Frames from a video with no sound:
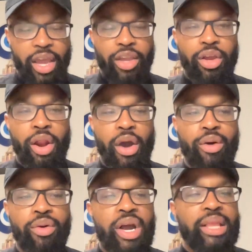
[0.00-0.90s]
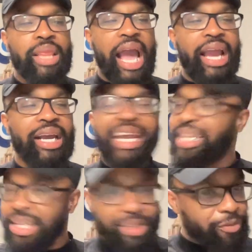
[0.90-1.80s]
You know, like it
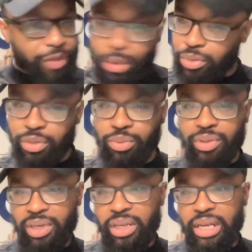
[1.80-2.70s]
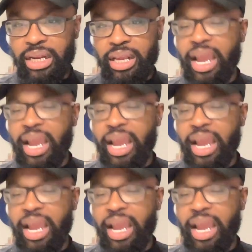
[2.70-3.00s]
doesn't feel too good.